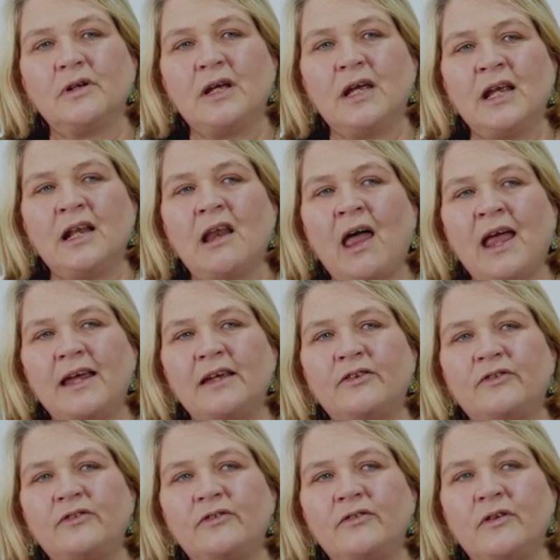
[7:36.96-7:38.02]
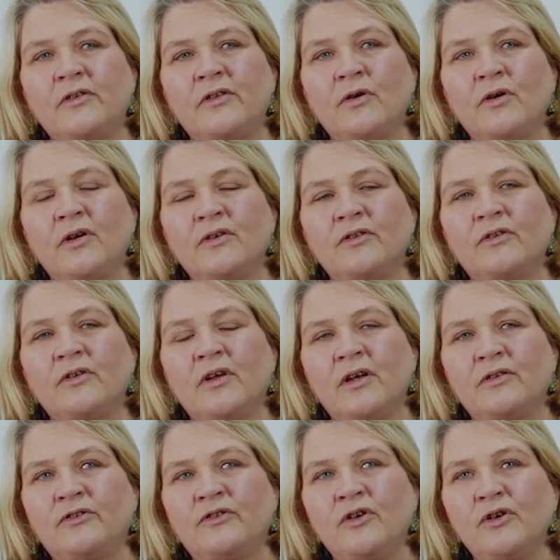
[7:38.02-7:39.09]
he likes that
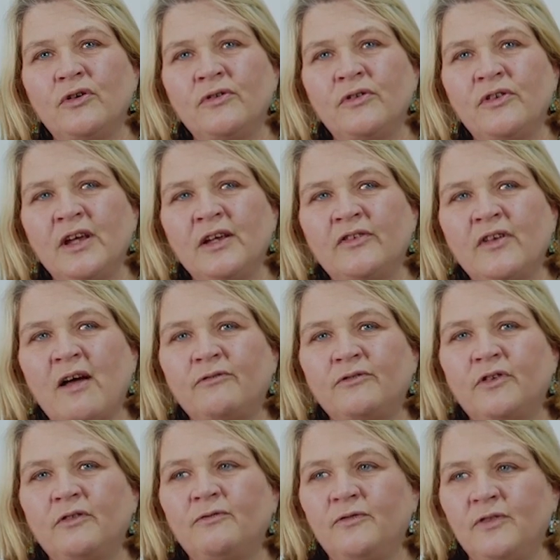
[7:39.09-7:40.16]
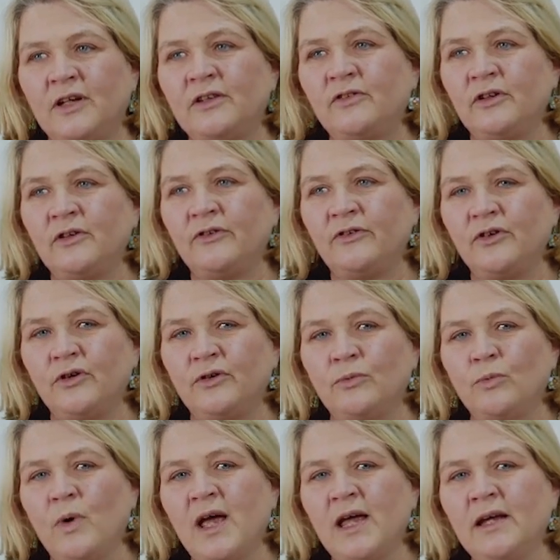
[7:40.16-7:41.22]
certain things have to fit in a
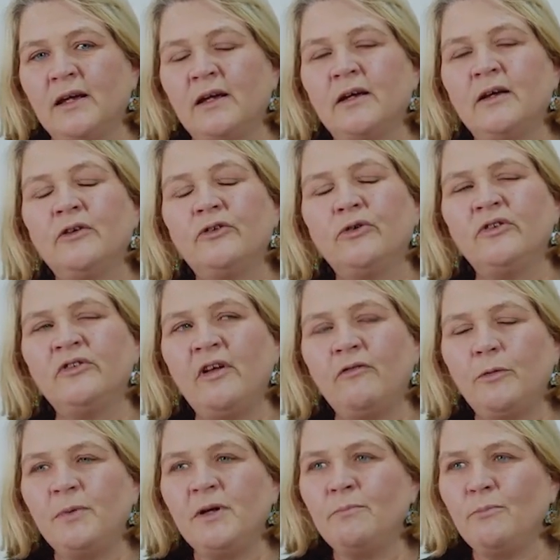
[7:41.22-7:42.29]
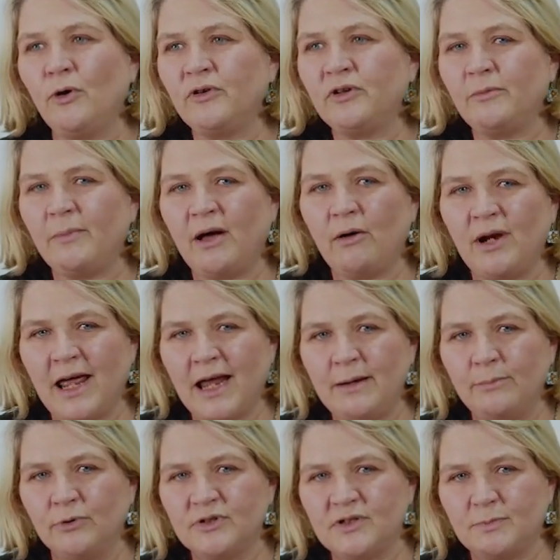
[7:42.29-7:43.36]
certain way. So he's never been bothered about
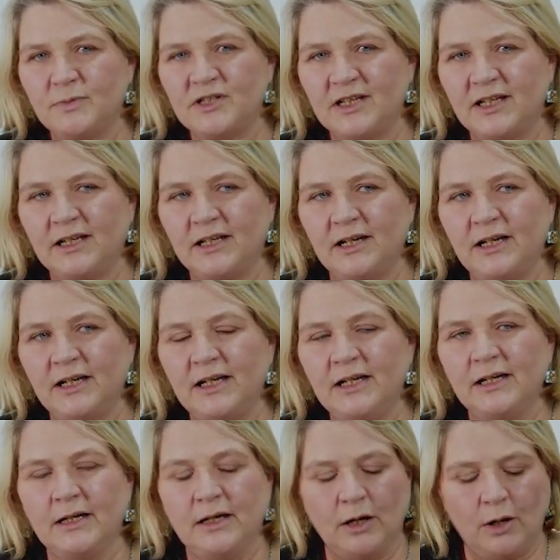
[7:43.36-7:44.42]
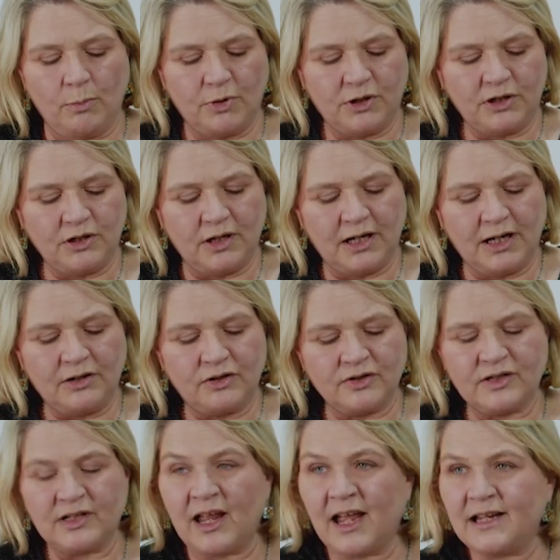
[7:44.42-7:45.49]
labels particularly, but he
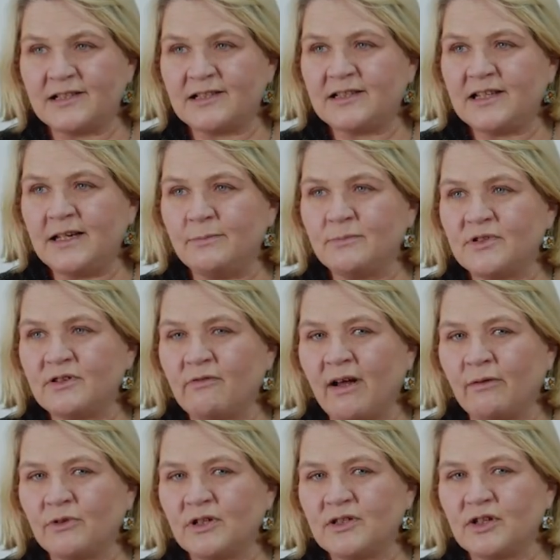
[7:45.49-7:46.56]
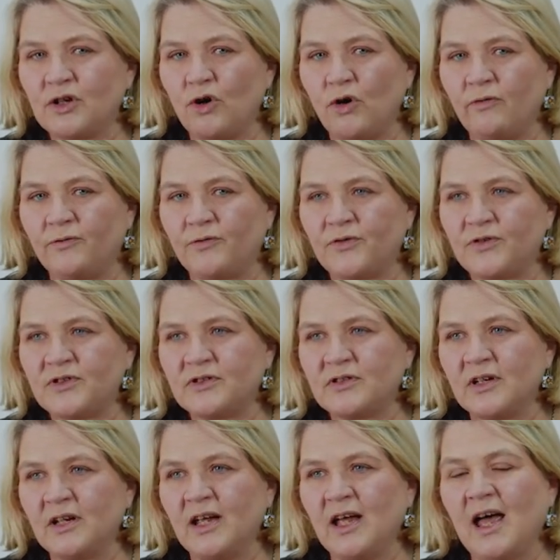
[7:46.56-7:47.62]
doesn't like seams around his cuffs,
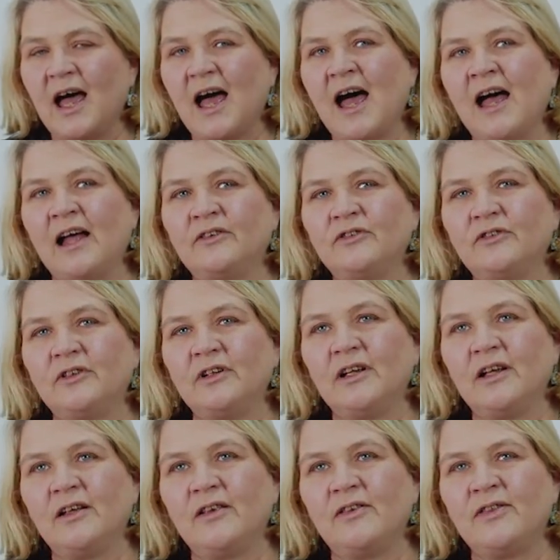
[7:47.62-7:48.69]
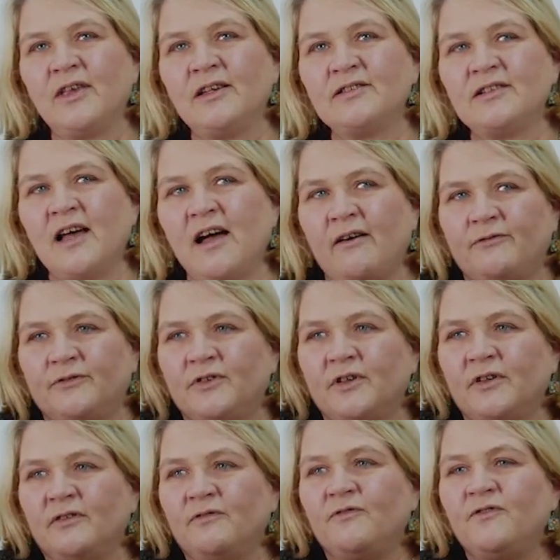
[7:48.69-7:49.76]
and things have
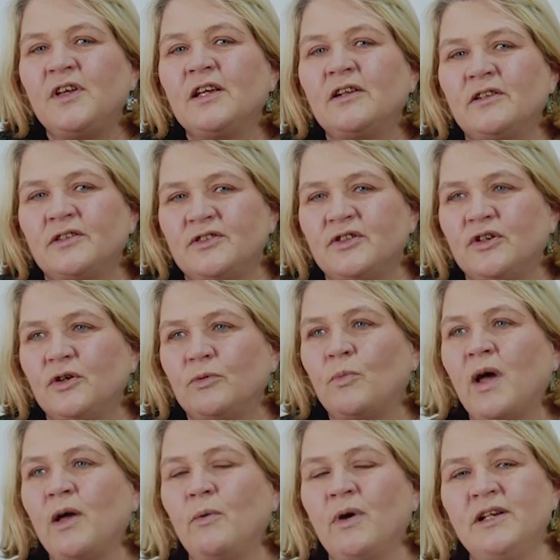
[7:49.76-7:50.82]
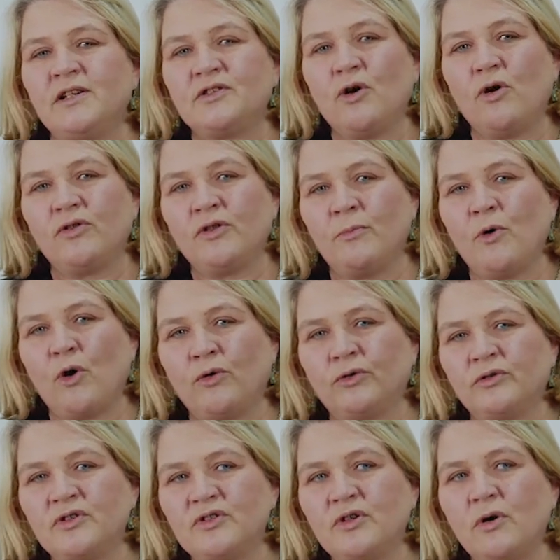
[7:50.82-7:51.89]
to feel a certain way when he's got them
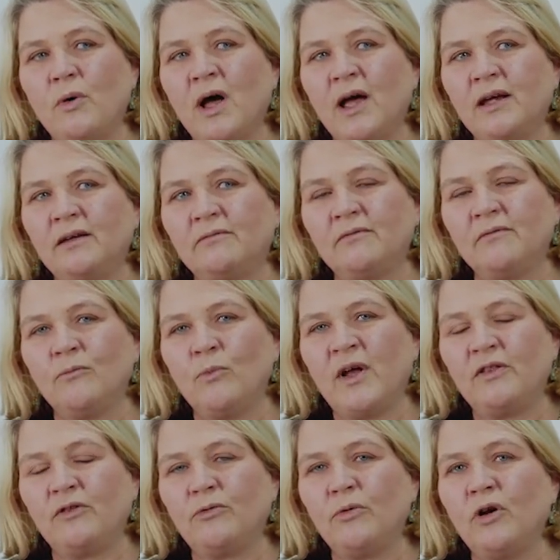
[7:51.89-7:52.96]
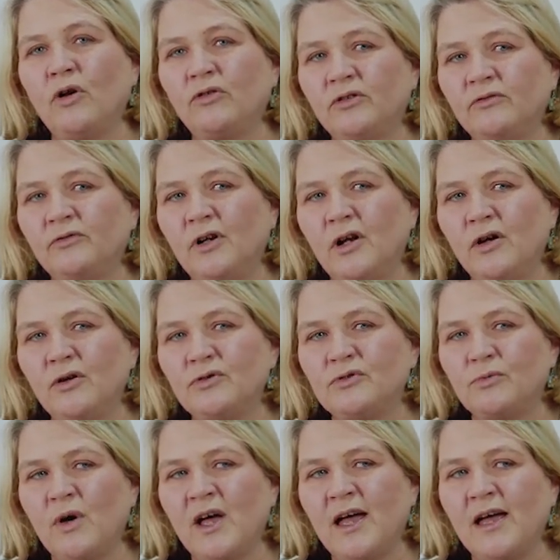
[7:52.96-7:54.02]
on. So I went through a lot of
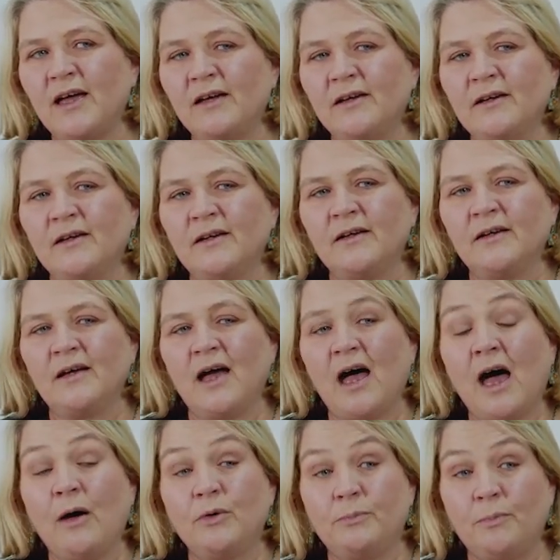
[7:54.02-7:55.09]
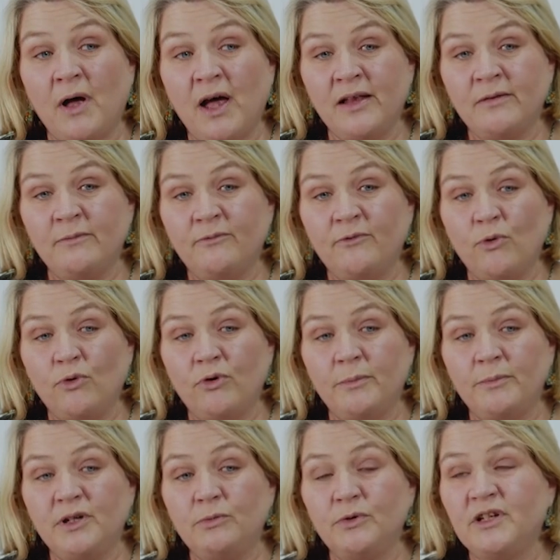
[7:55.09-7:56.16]
clothes where I would buy them for
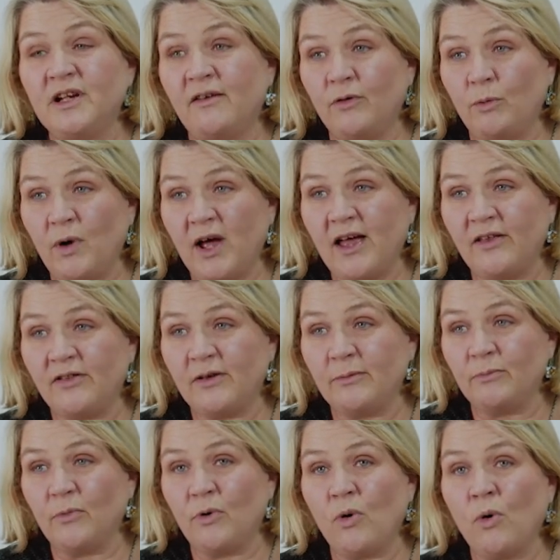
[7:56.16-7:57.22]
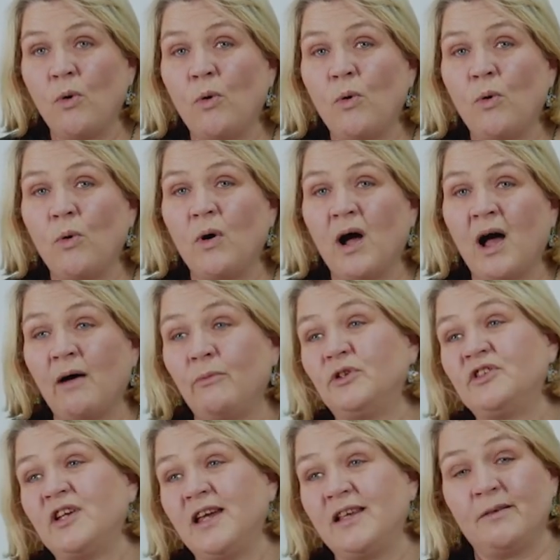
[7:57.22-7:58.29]
him and he would never wear them, or I
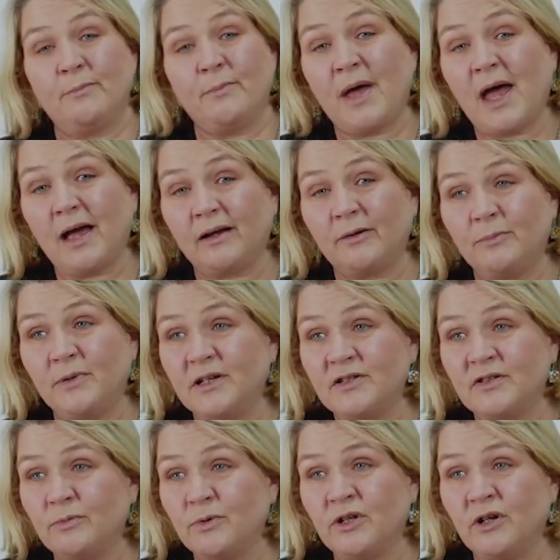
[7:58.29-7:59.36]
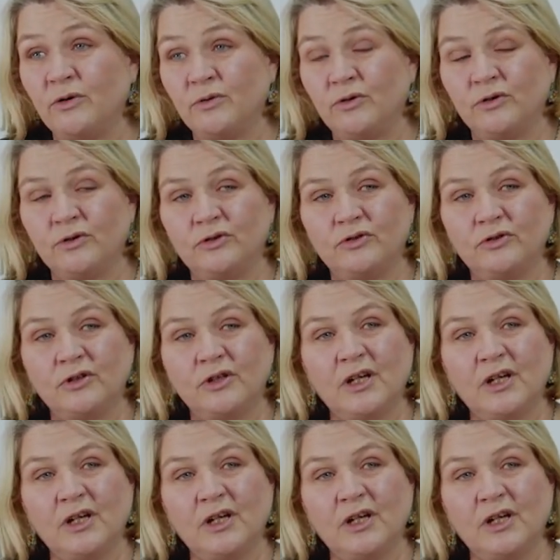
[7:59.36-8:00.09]
would take them back because they were no good.